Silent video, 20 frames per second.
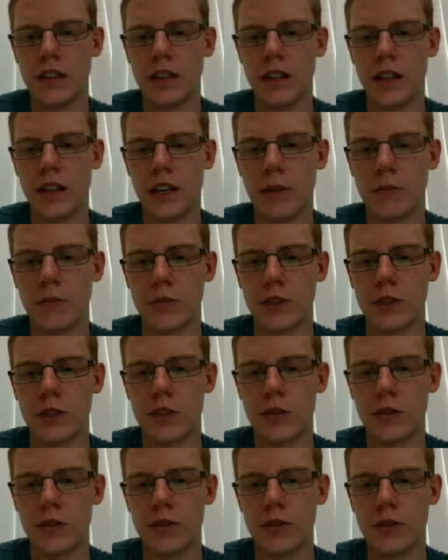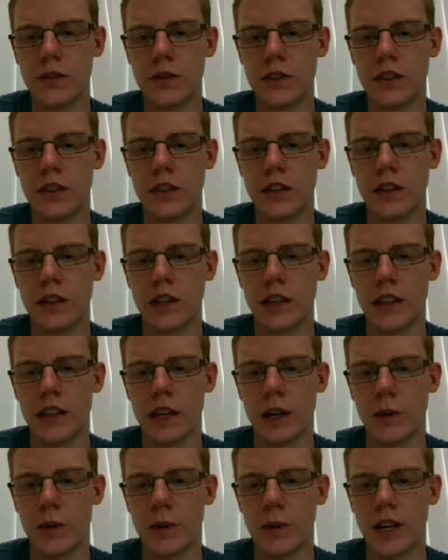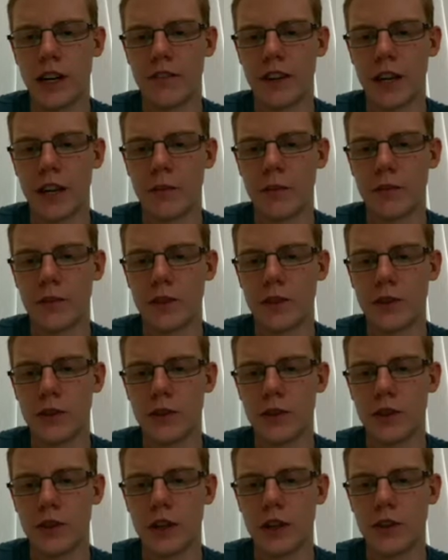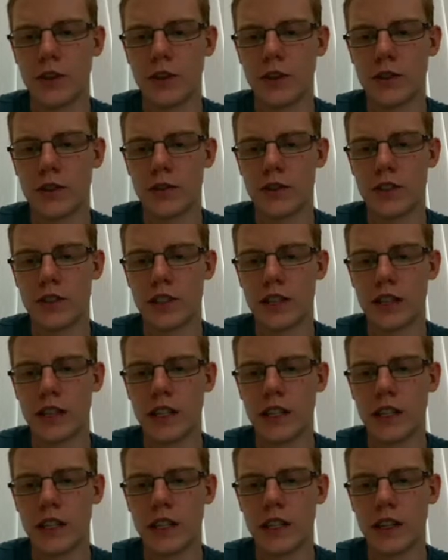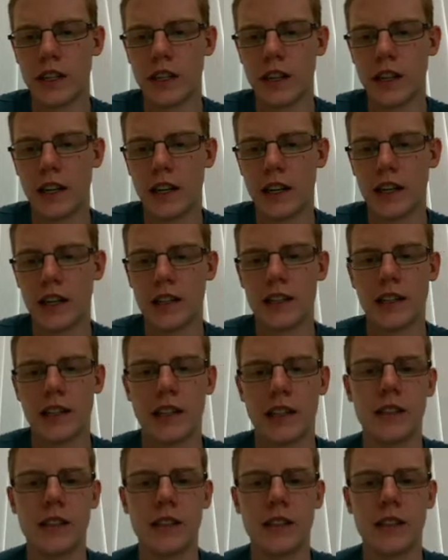m2, and then I would have m2 go to c and d.